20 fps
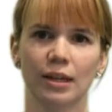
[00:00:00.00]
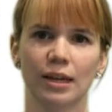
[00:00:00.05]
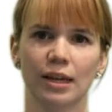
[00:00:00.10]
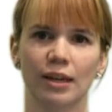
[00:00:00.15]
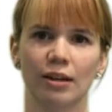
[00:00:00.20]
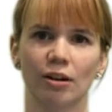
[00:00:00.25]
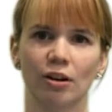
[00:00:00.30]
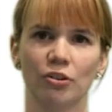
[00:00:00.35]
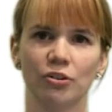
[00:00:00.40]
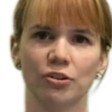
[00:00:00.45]

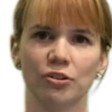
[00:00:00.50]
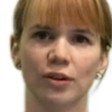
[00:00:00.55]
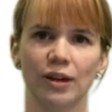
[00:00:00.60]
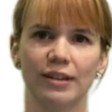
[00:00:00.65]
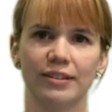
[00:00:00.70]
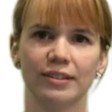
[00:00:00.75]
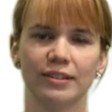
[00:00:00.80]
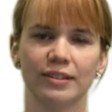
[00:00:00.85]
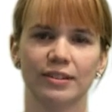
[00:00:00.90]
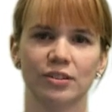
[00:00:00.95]
It also
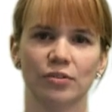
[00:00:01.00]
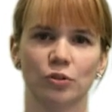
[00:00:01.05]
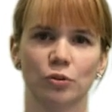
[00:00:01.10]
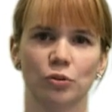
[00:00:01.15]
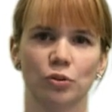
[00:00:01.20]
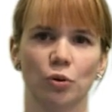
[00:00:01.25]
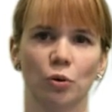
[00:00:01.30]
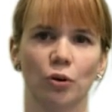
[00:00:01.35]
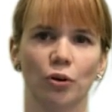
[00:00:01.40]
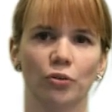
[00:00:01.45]
has a list of
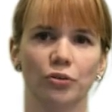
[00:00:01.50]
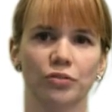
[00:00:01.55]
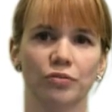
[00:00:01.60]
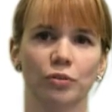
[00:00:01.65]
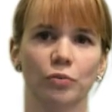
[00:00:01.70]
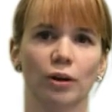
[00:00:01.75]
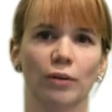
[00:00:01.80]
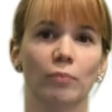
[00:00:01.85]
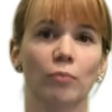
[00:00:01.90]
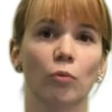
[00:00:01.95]
tutorials if
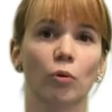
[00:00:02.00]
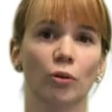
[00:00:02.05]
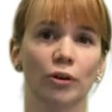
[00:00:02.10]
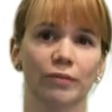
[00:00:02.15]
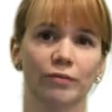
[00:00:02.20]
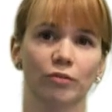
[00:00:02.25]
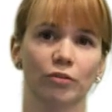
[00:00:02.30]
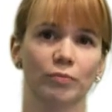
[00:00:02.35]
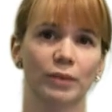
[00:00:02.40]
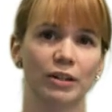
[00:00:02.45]
you want more
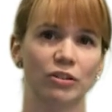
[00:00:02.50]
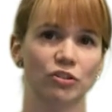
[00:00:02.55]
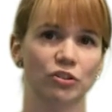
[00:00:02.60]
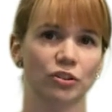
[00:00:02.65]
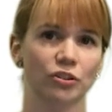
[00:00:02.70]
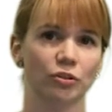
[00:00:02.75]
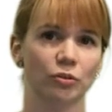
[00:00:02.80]
information.